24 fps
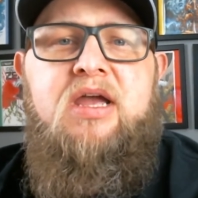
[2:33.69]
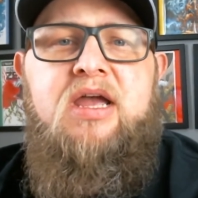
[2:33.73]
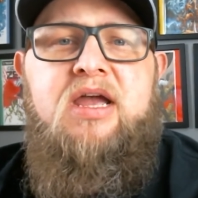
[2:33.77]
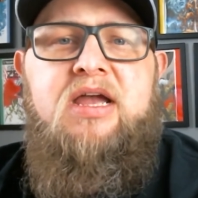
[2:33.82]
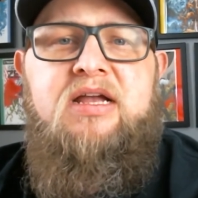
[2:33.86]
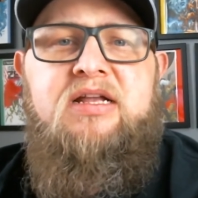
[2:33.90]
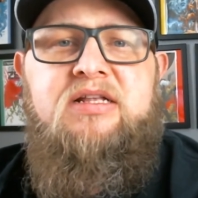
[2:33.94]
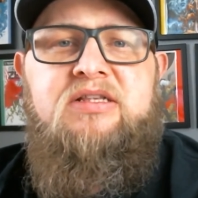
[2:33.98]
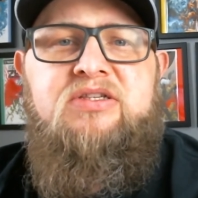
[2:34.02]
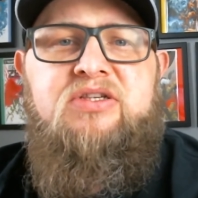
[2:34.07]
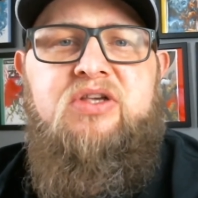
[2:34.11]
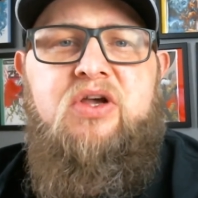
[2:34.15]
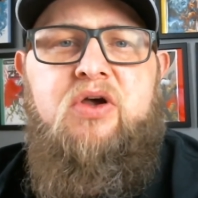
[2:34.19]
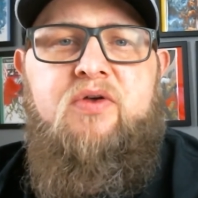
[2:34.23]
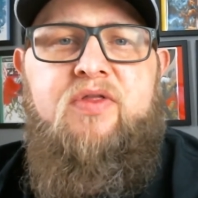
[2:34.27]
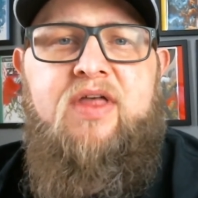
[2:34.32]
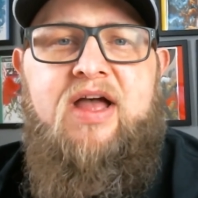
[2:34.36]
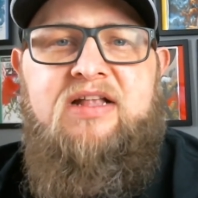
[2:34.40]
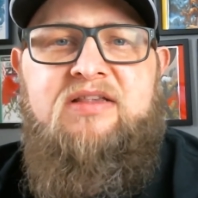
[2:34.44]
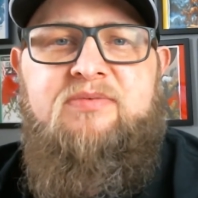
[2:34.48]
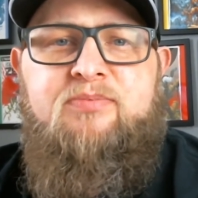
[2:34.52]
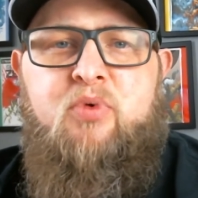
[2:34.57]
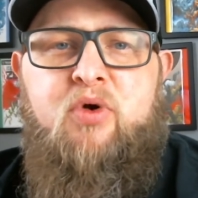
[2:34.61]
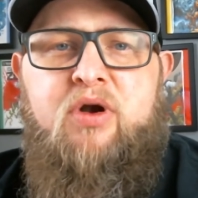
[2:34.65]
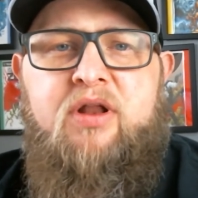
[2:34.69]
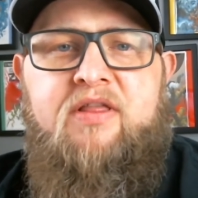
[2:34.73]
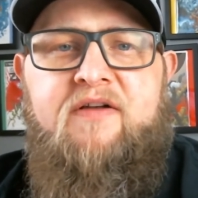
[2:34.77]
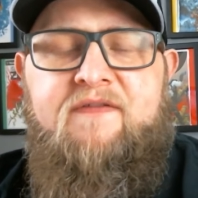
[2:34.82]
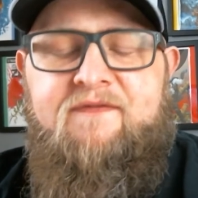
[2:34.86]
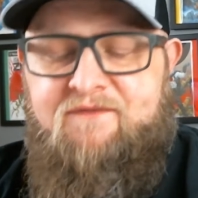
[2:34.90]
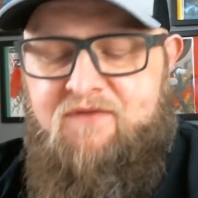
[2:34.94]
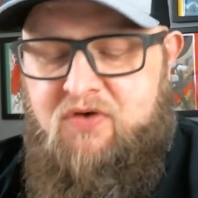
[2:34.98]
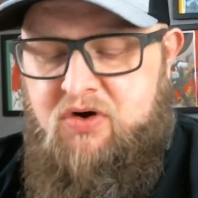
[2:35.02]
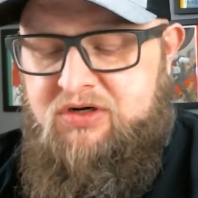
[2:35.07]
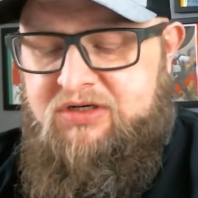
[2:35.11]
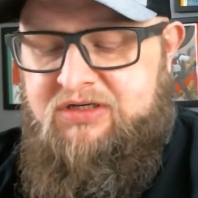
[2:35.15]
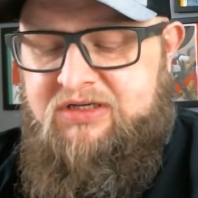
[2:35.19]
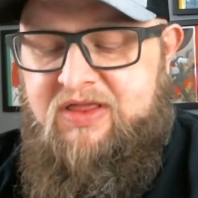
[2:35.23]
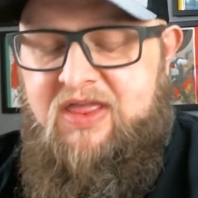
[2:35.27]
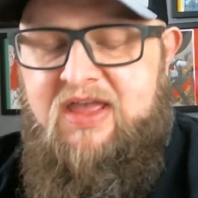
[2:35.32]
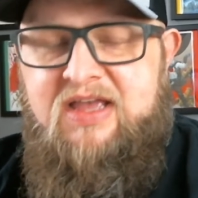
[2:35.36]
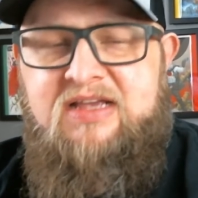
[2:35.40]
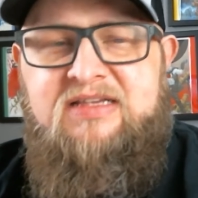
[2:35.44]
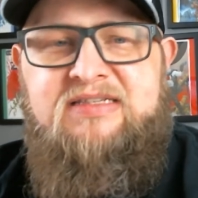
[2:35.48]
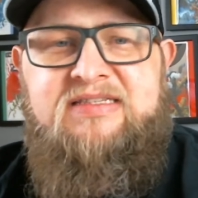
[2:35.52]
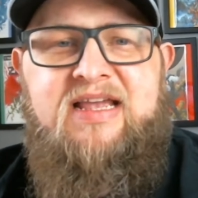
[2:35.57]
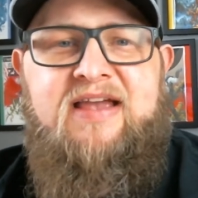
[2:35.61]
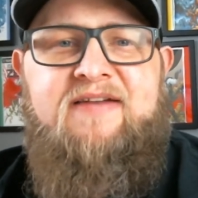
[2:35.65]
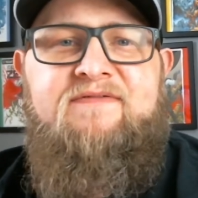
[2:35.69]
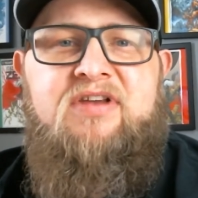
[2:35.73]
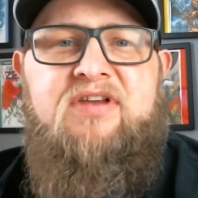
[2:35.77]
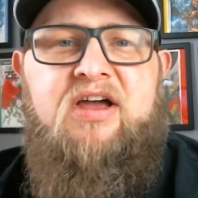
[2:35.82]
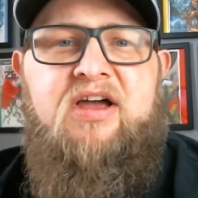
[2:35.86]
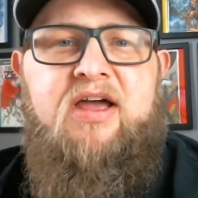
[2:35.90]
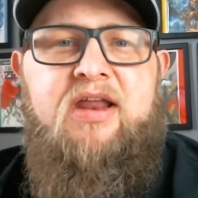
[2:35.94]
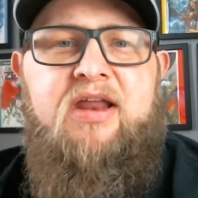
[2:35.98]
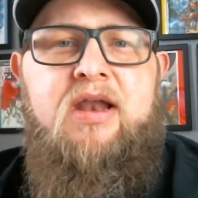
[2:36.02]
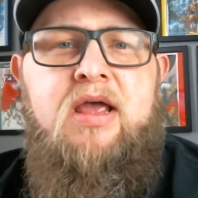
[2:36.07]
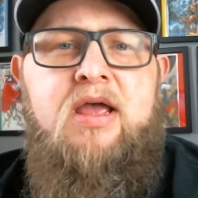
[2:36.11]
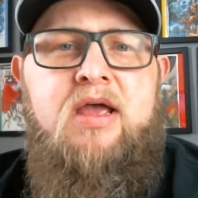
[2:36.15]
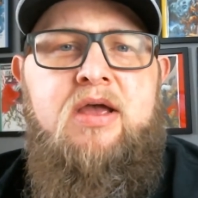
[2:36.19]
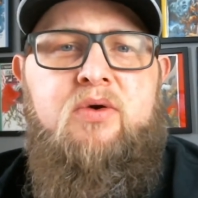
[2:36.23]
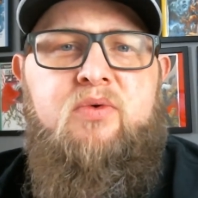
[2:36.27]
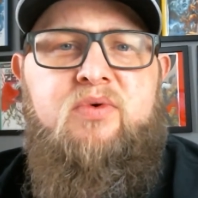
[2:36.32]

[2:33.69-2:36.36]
And so that's one of the first things they've done